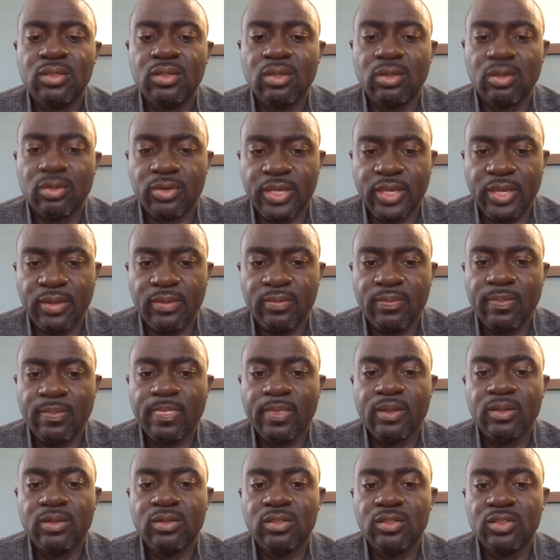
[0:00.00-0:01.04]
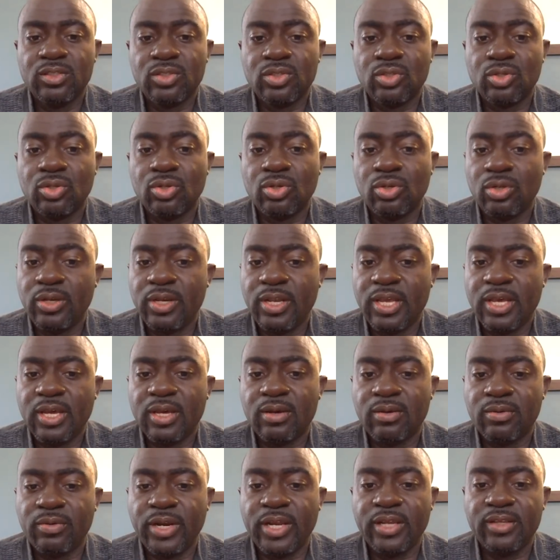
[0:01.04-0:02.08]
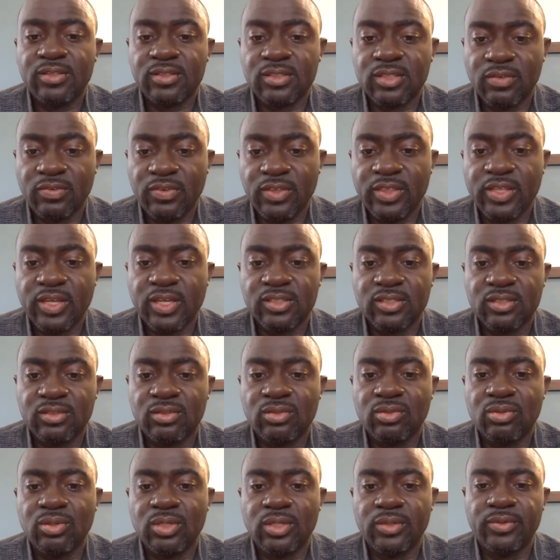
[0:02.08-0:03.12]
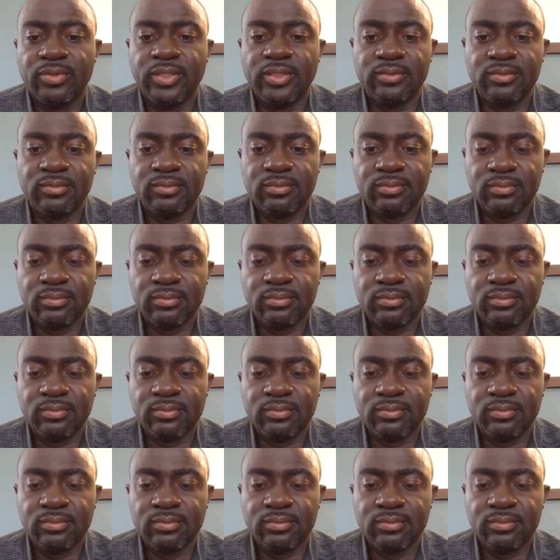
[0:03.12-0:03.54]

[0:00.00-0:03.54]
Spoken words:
Okay. So now, right, 7,200.